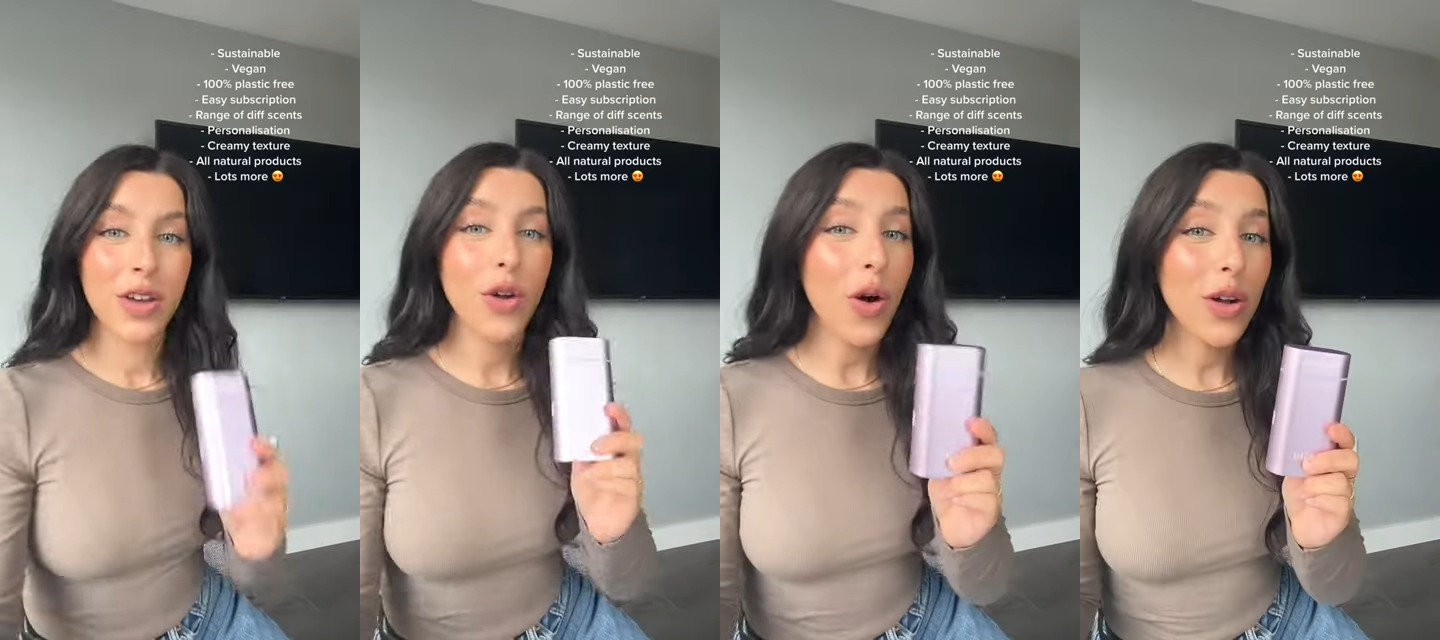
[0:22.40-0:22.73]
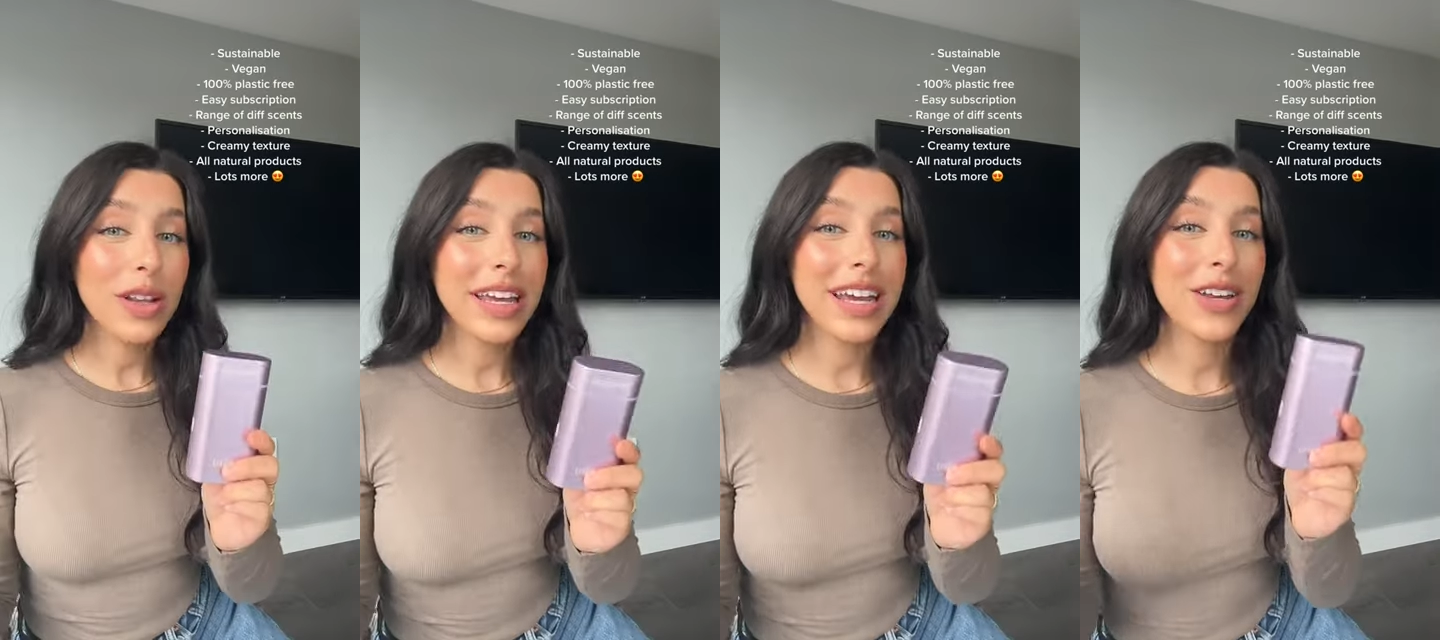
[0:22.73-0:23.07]
Not
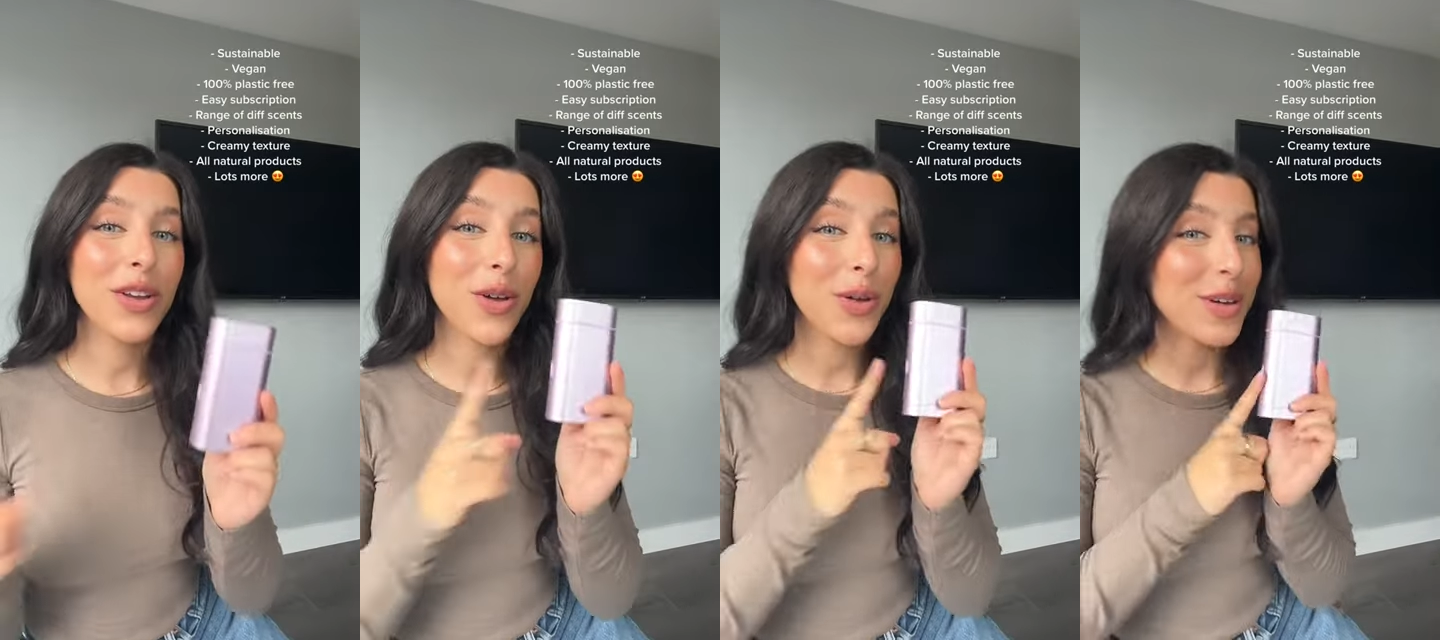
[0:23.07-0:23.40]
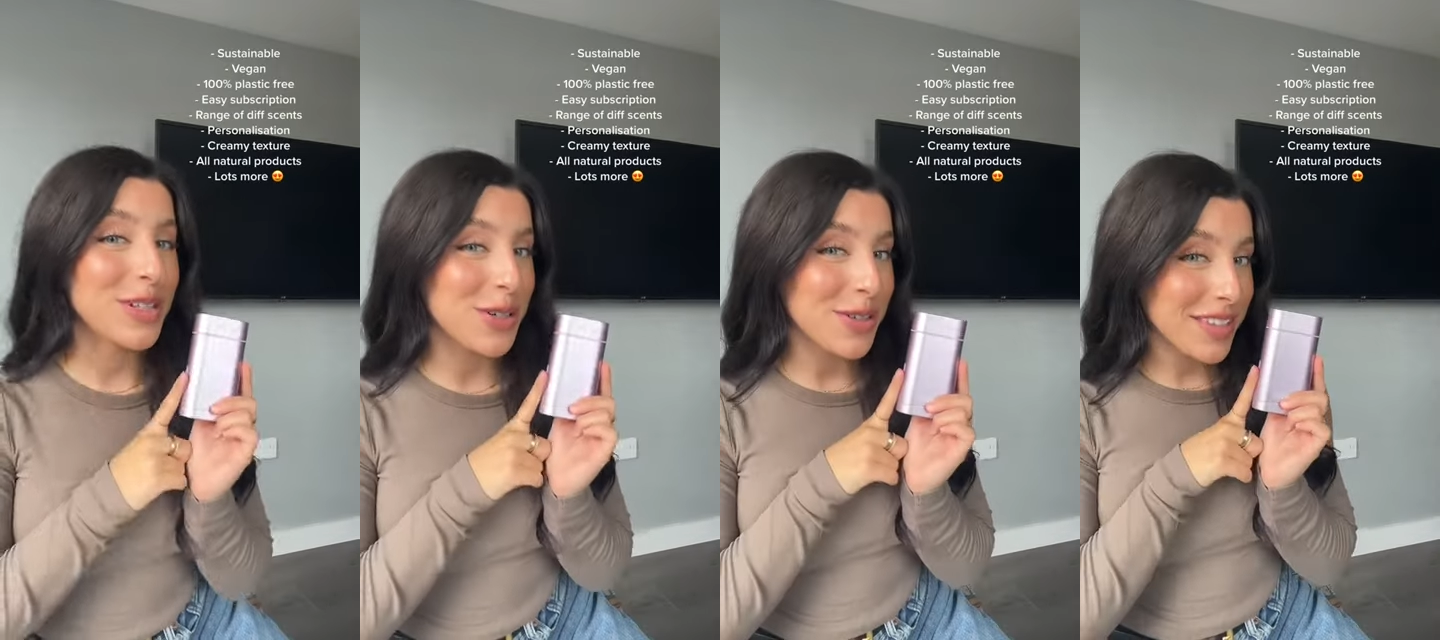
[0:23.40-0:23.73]
only can
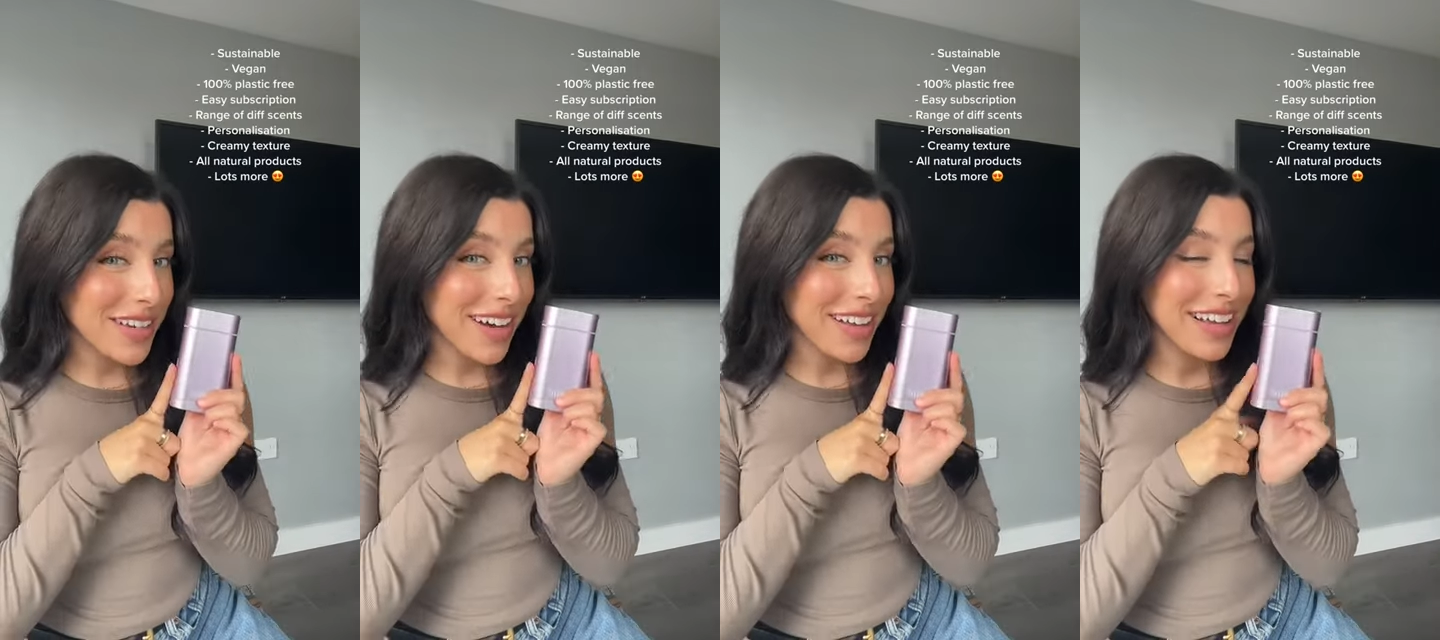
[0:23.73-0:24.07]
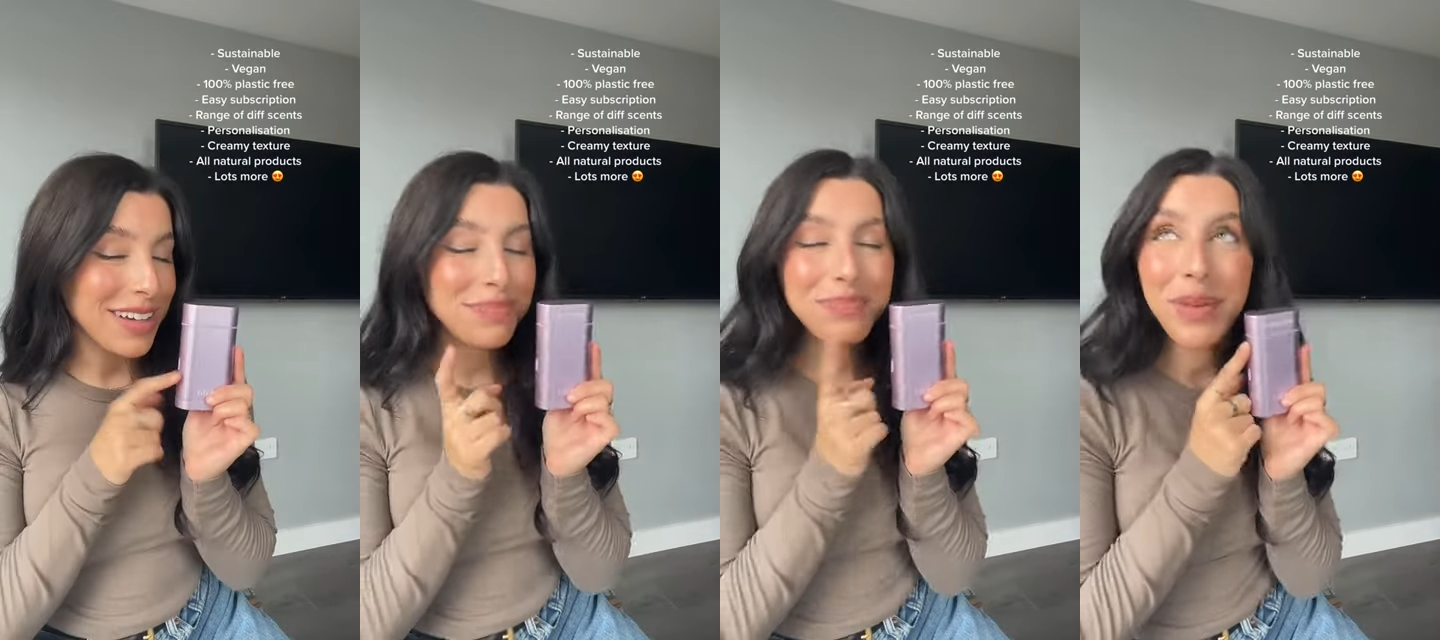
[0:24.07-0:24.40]
you choose the
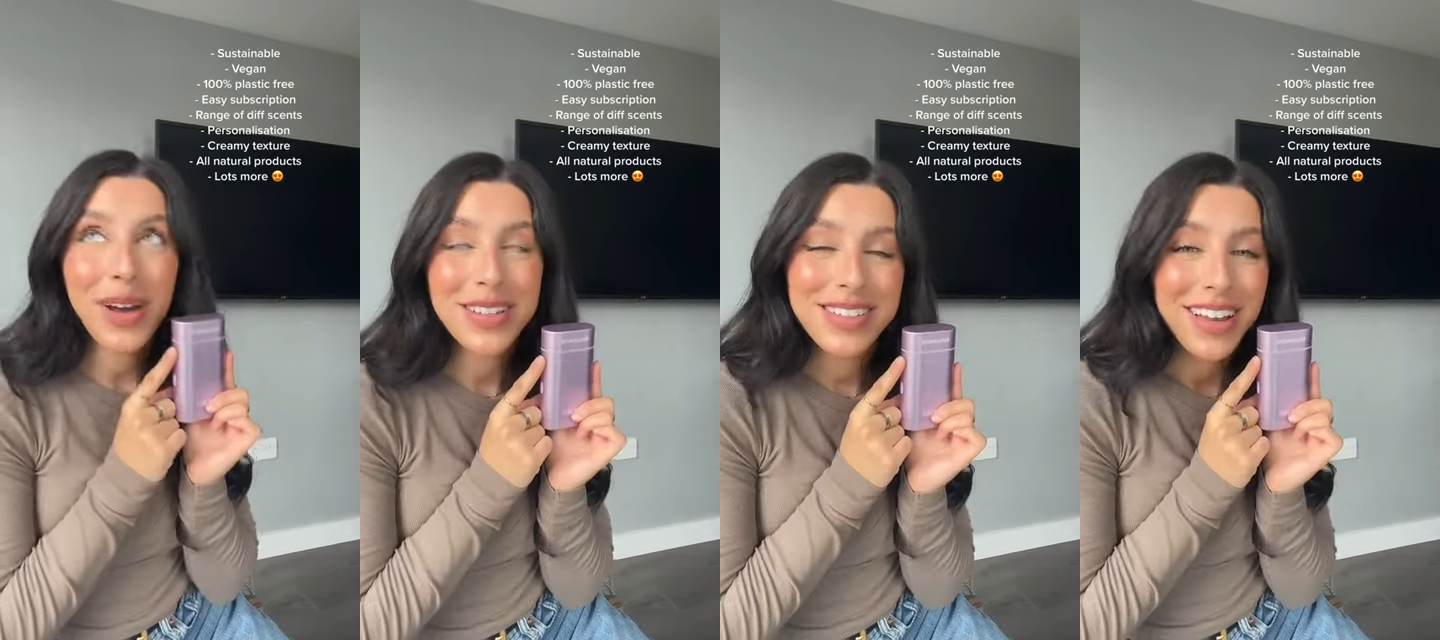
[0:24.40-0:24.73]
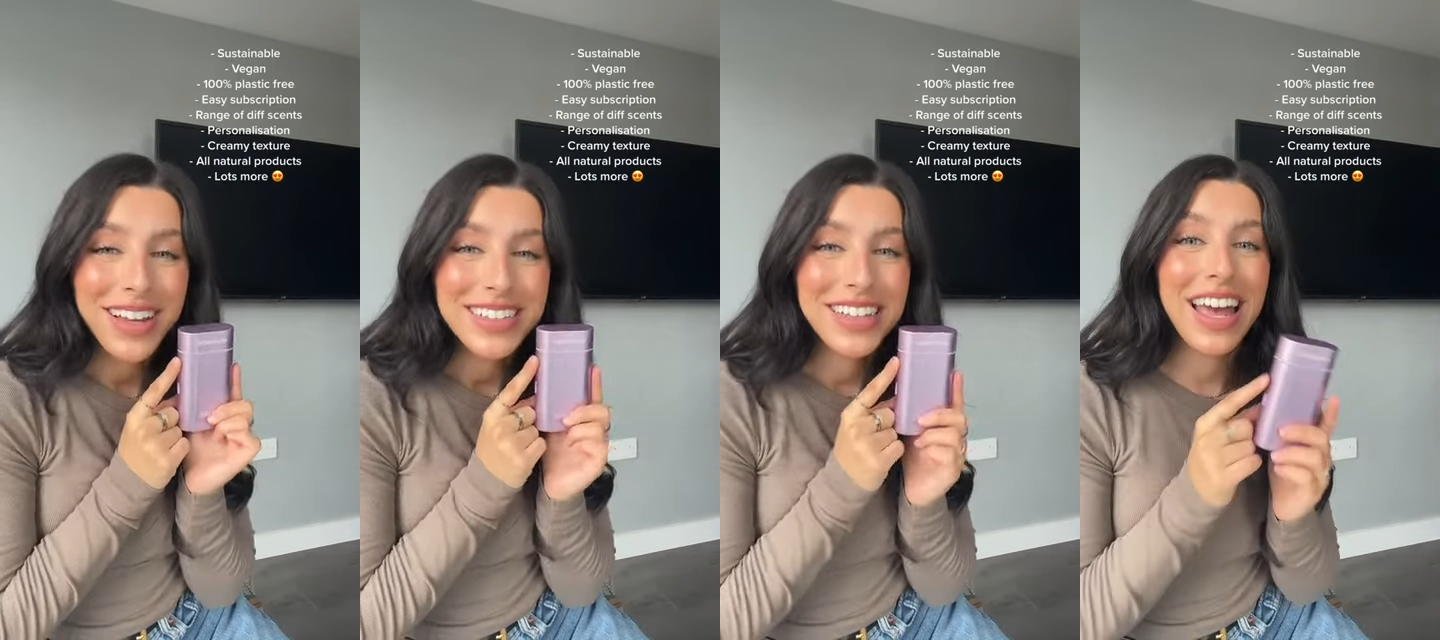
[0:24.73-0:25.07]
colour,
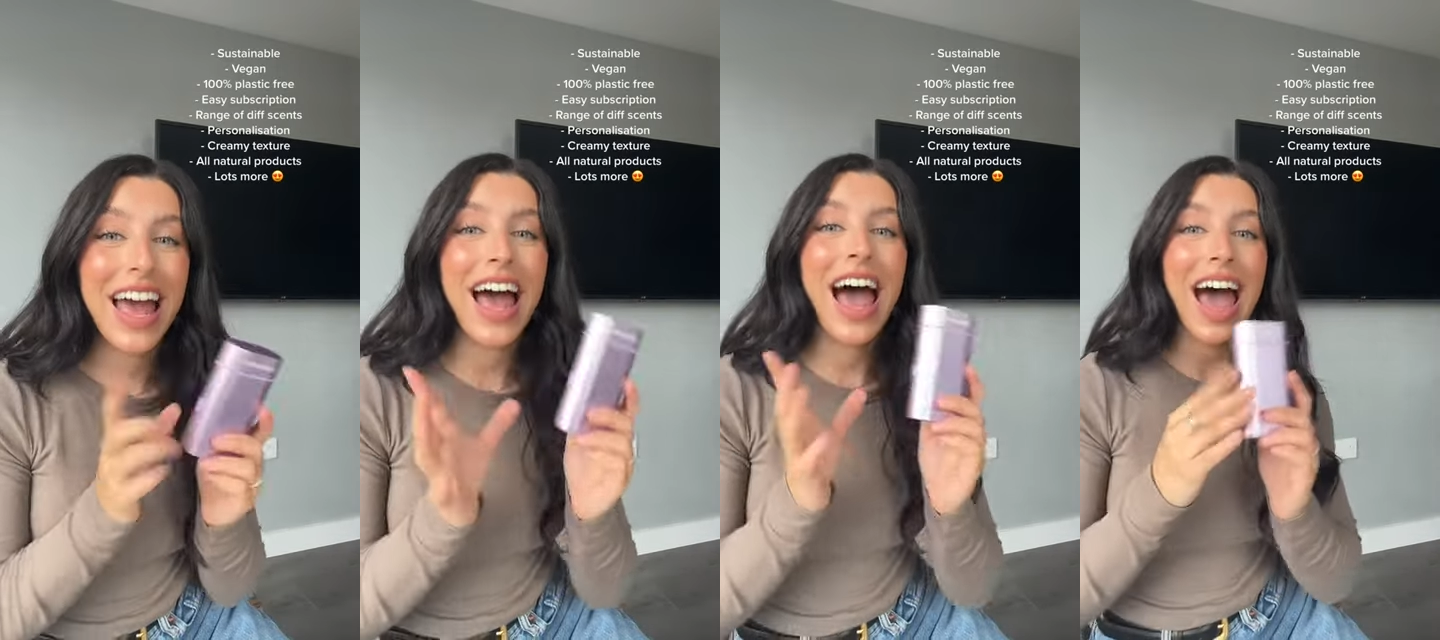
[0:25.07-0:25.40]
personalise it,